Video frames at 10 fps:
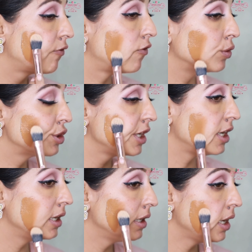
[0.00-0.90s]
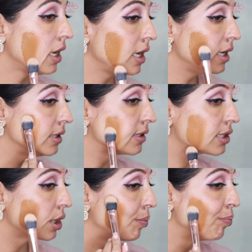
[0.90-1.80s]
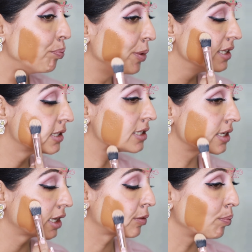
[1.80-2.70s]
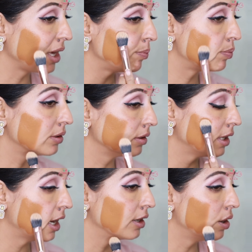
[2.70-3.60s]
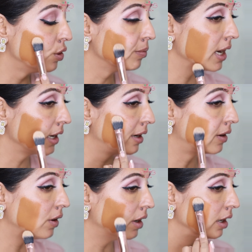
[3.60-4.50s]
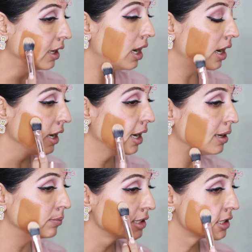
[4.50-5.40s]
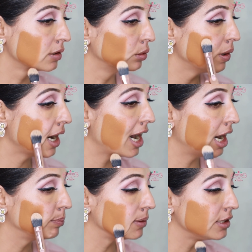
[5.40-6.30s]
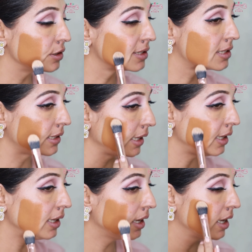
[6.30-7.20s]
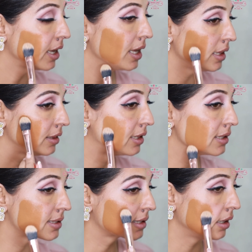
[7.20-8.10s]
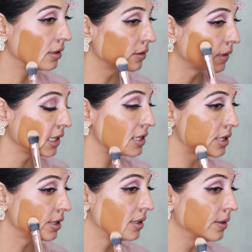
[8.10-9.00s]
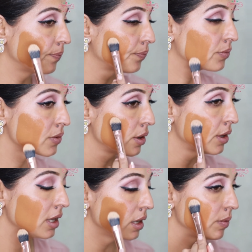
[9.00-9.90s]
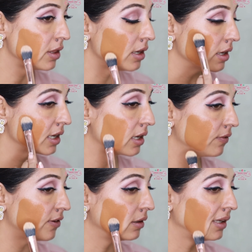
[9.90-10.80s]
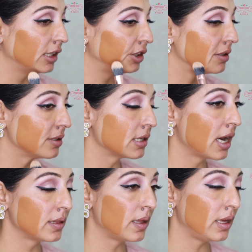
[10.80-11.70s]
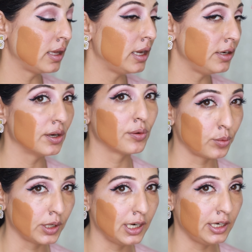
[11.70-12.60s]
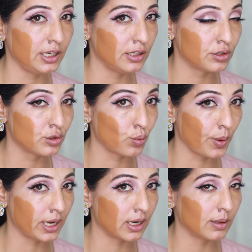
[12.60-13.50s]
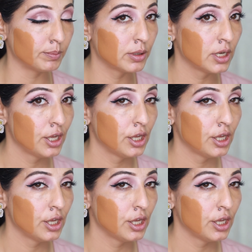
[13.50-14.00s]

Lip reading: 14 is Mystic Maple, and oh my god, I am so happy to see this color right here with the Nykaa foundations. I think India really needed to wake up